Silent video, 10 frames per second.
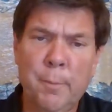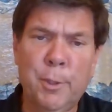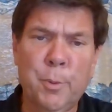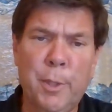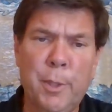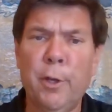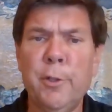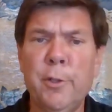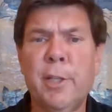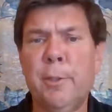between
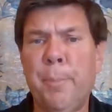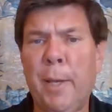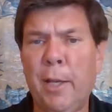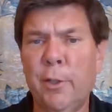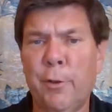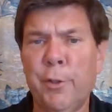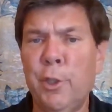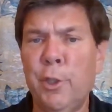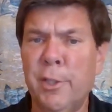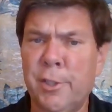those that depend on the
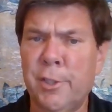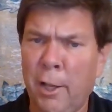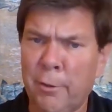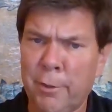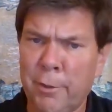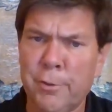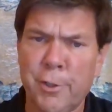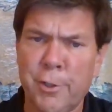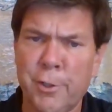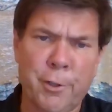US dollar as
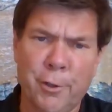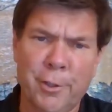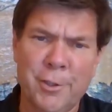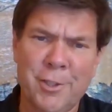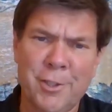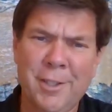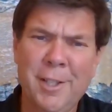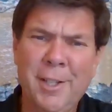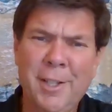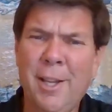reserve currency
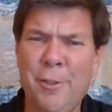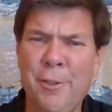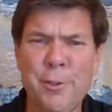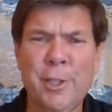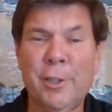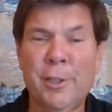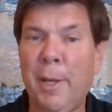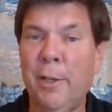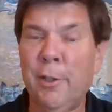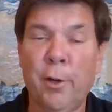and those that depend